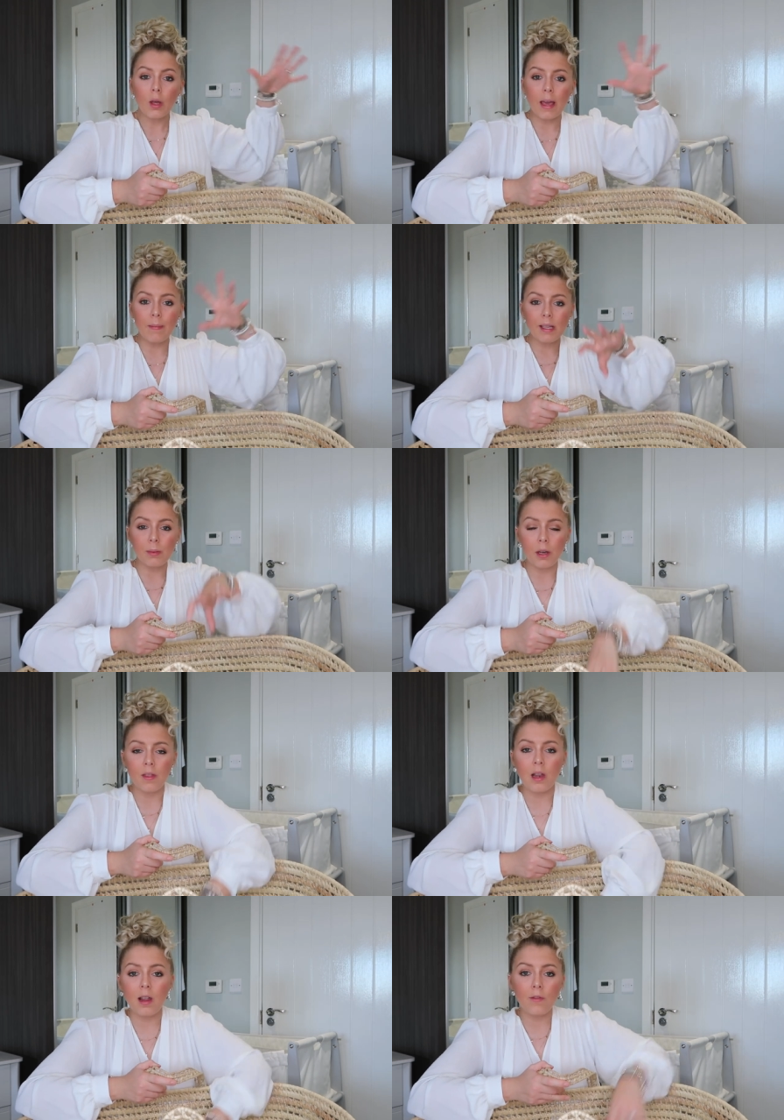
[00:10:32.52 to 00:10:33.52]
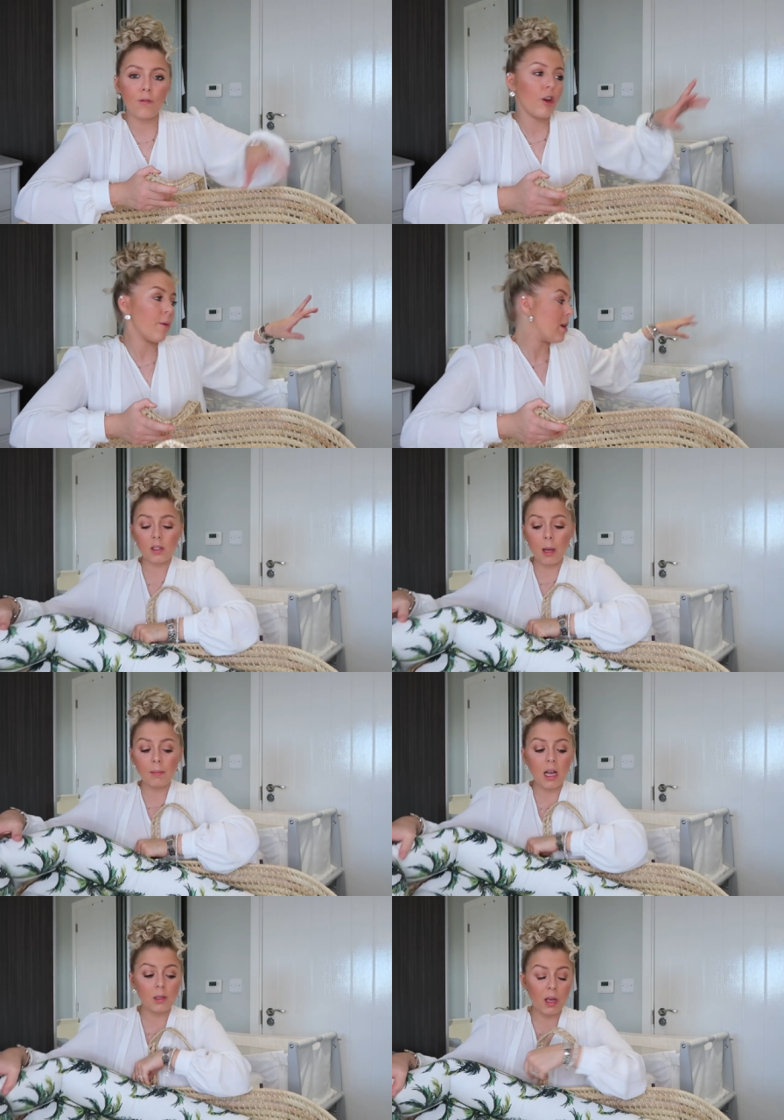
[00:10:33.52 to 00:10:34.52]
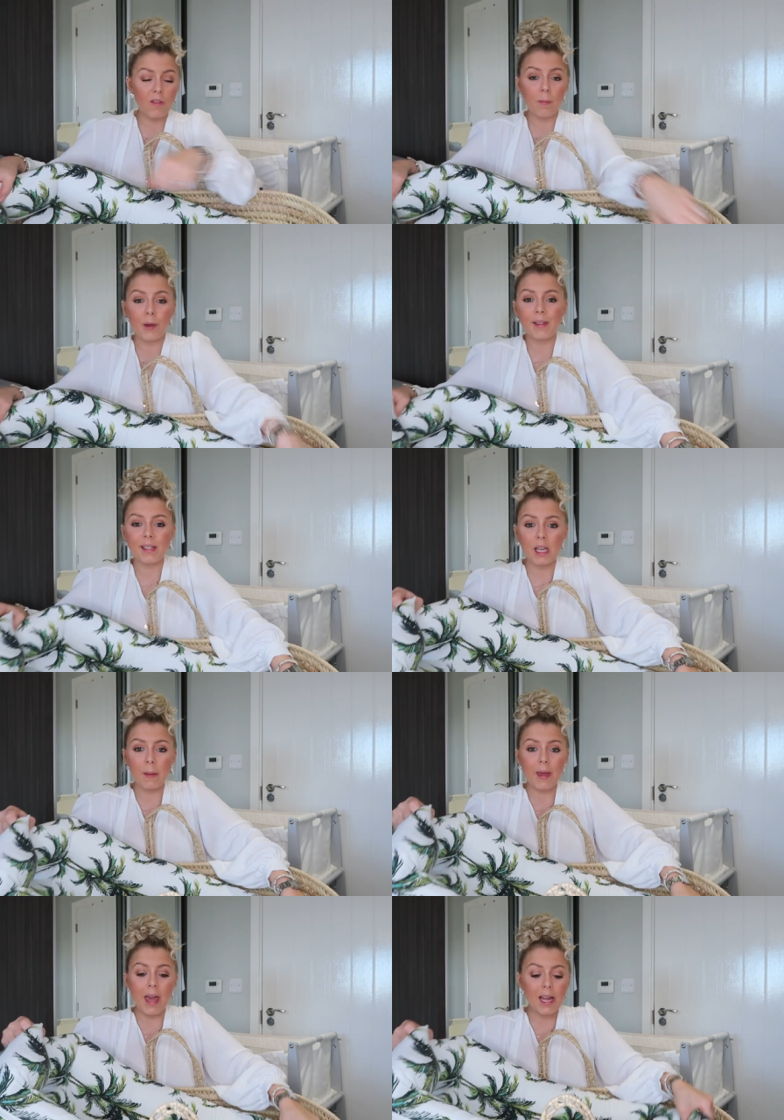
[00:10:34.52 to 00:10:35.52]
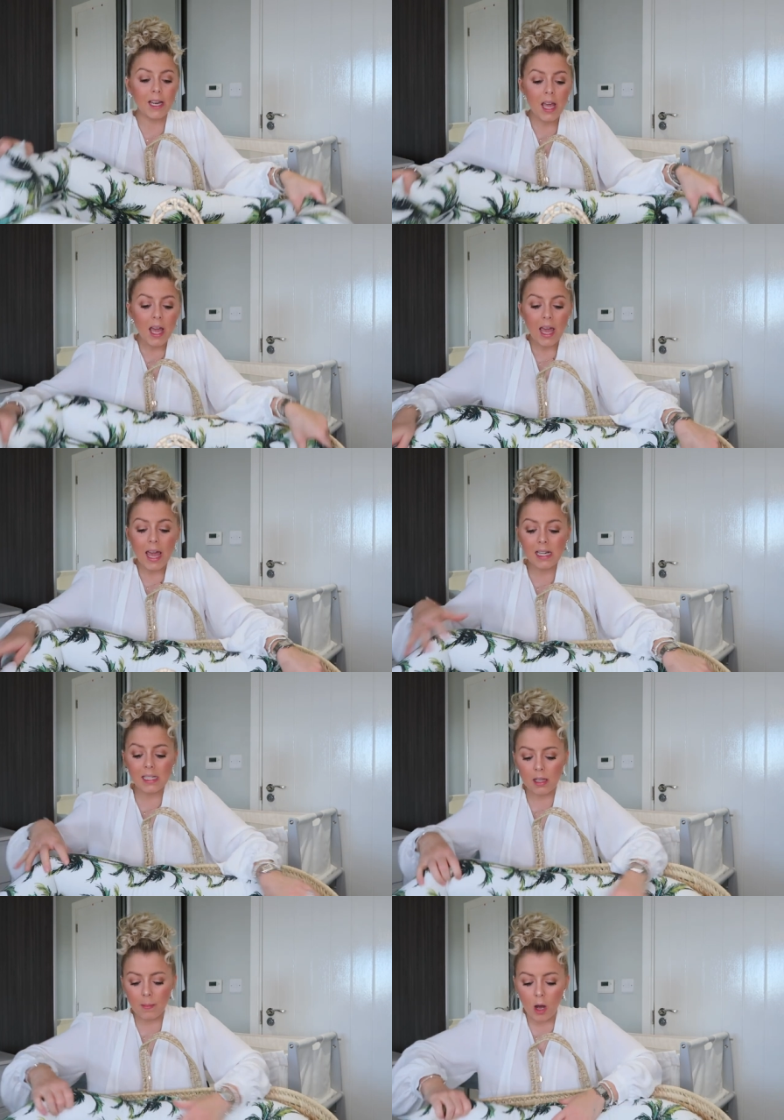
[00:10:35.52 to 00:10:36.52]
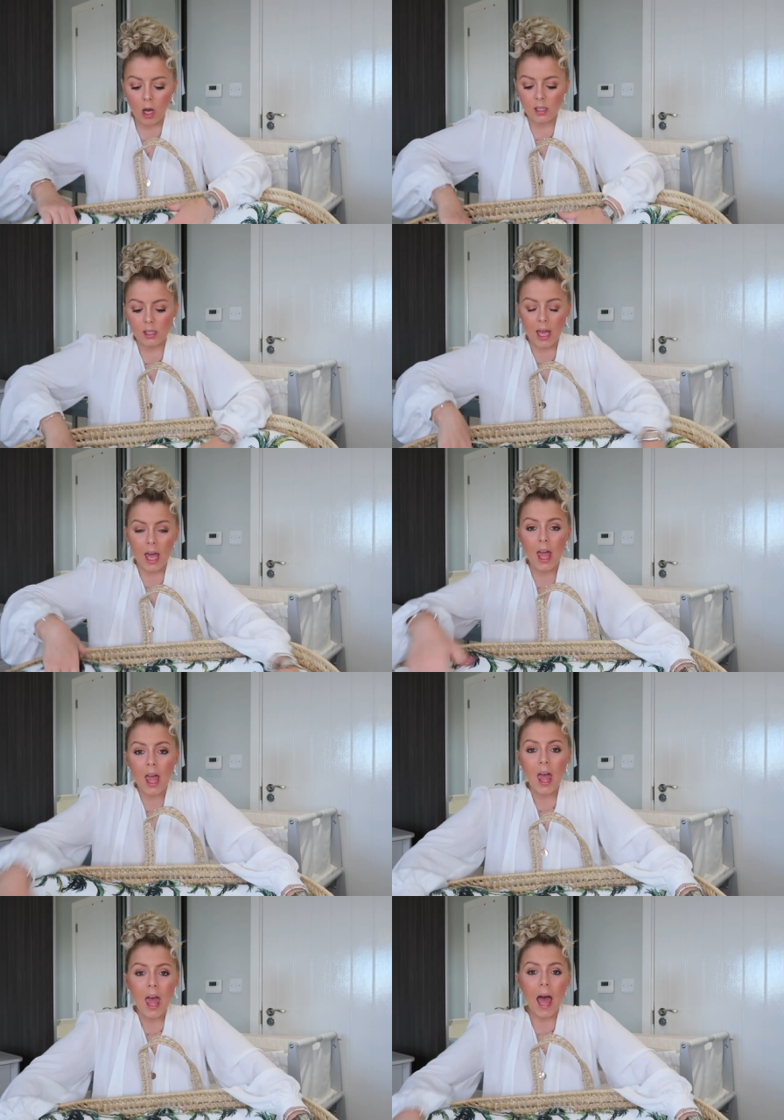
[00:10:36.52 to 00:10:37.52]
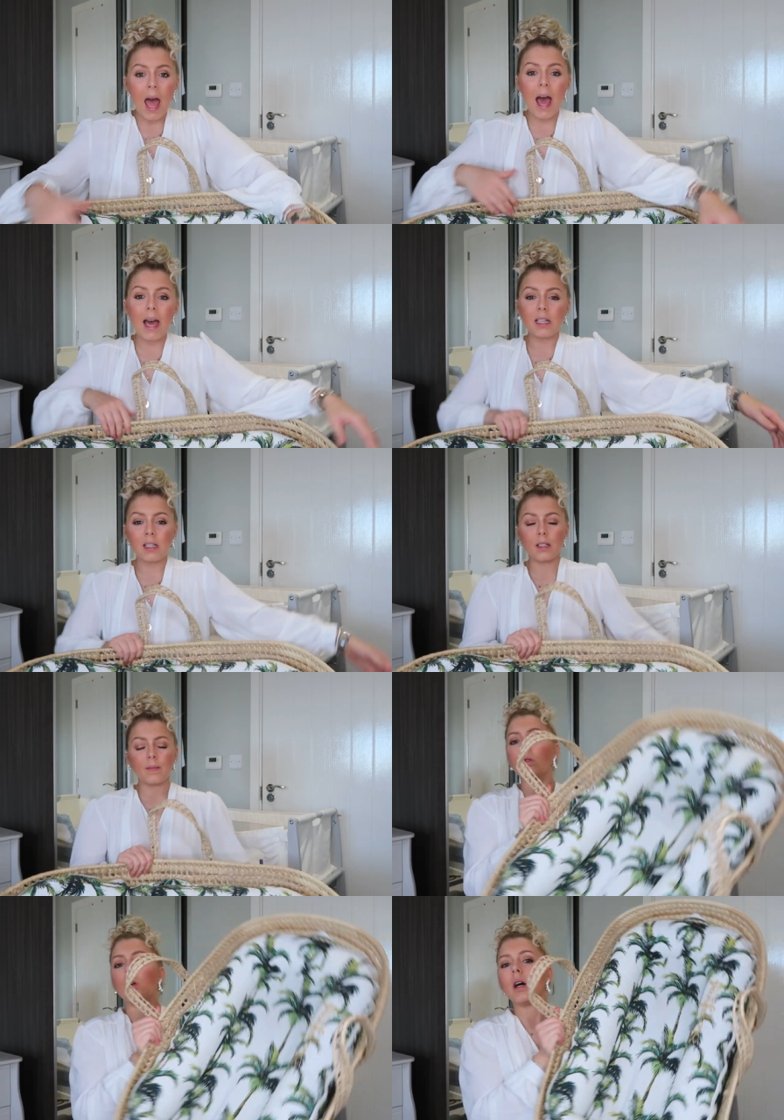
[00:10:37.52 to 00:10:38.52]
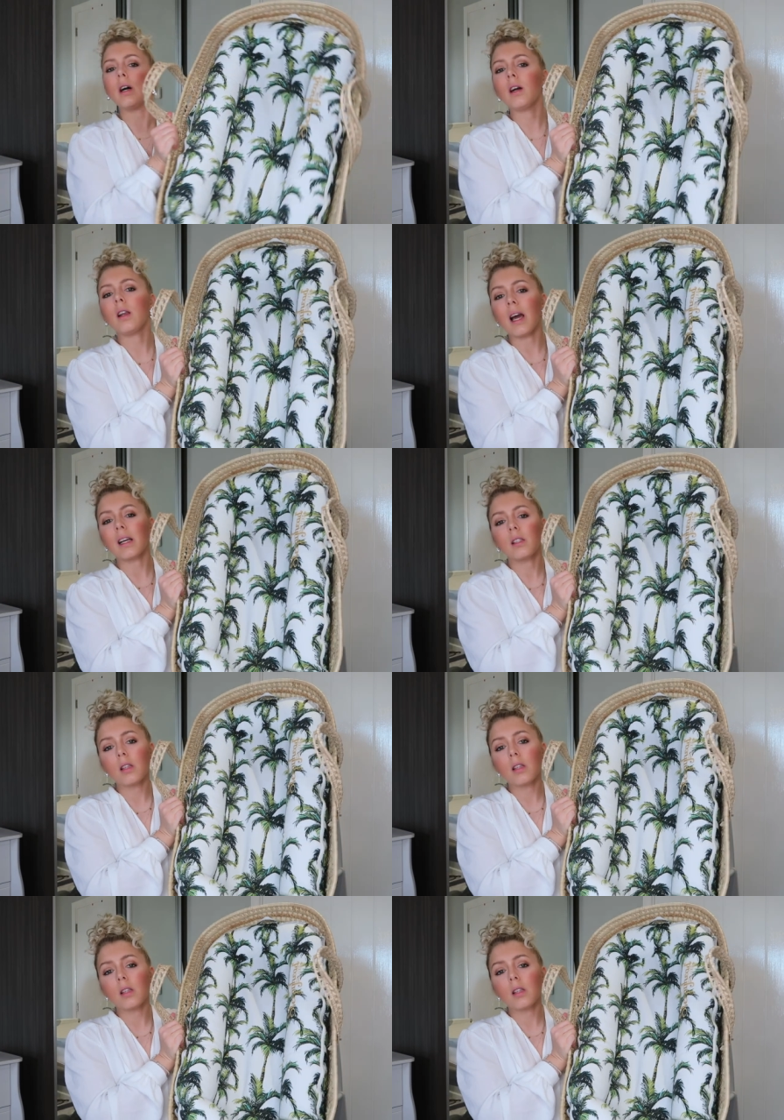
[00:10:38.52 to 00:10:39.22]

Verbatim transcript: Keep this one in the living room. Sometimes we even put the sleepy head into the basket and... Ooh, like